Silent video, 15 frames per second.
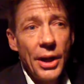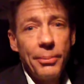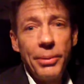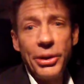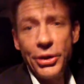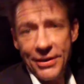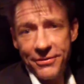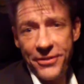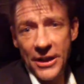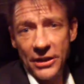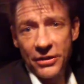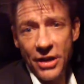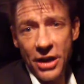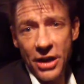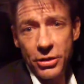But you have fun
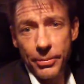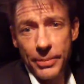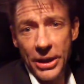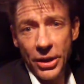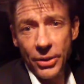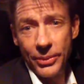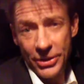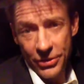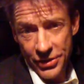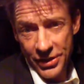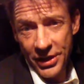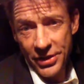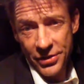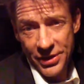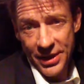at Taco Bell with your
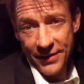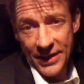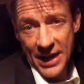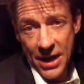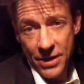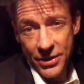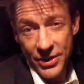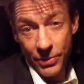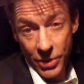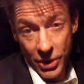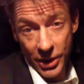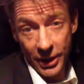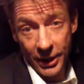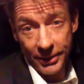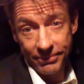6 or 7 hours at
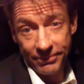work.